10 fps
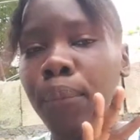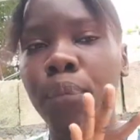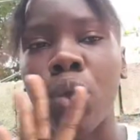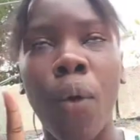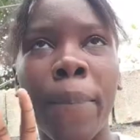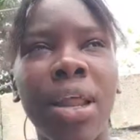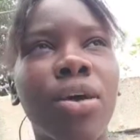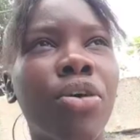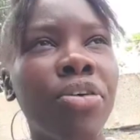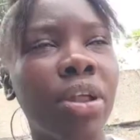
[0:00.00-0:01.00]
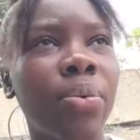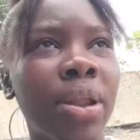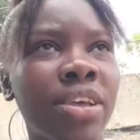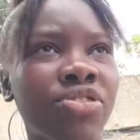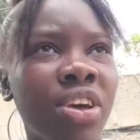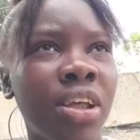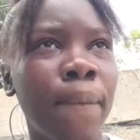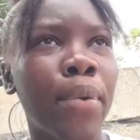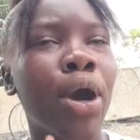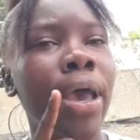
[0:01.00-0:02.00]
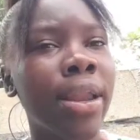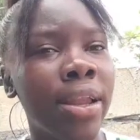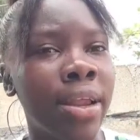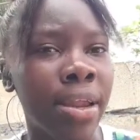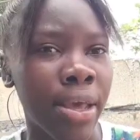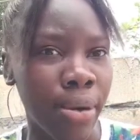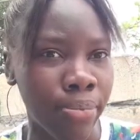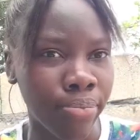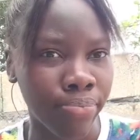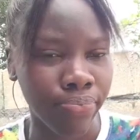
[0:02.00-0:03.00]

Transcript: No, I'm not gonna create my next channel. I'll edit the name.